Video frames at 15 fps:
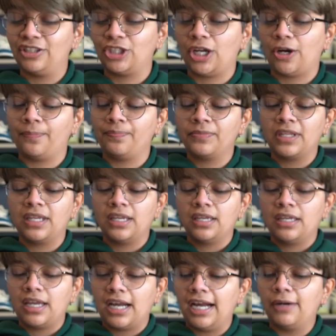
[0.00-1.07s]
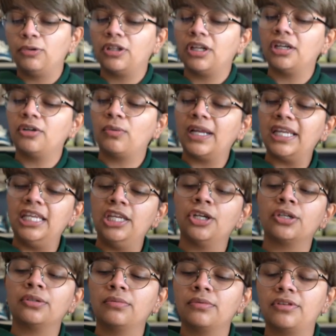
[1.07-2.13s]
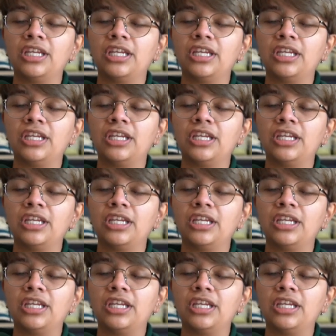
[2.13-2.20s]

So I will cut it right here.